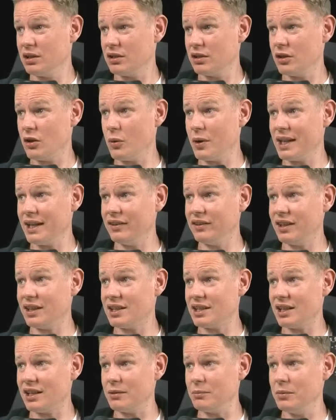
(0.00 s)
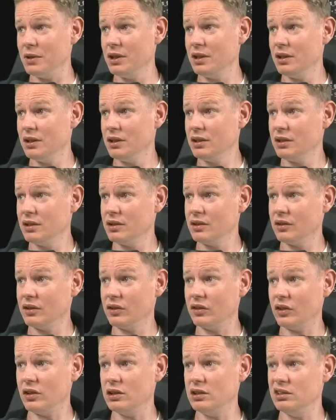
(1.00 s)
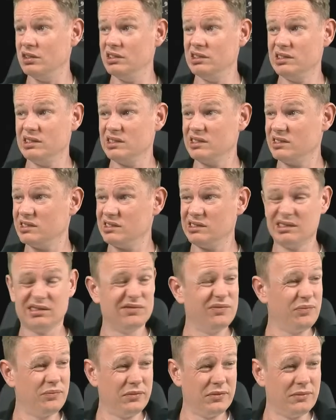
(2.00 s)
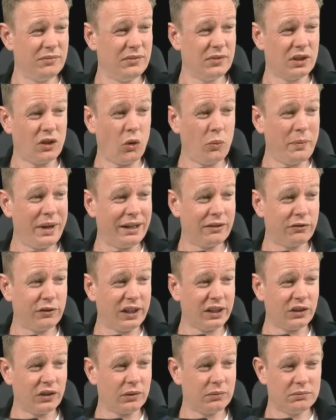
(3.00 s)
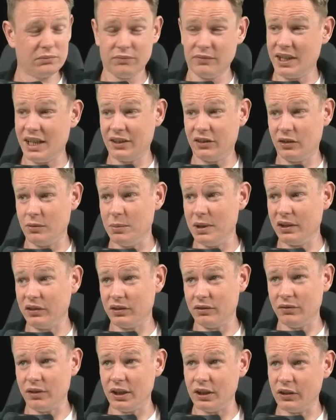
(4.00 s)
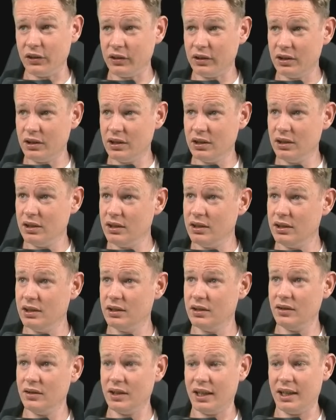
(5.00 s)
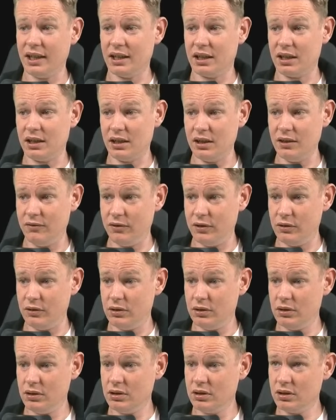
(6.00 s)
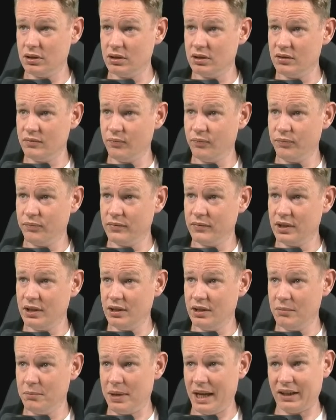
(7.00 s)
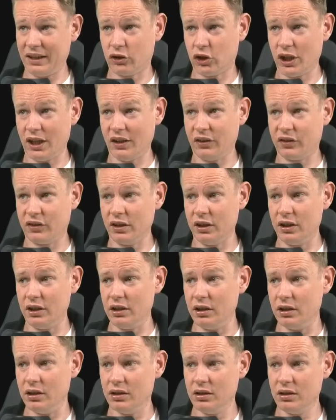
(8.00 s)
No one has that time. So don't make friends. That's the best advice that I can give you. Pets Chester.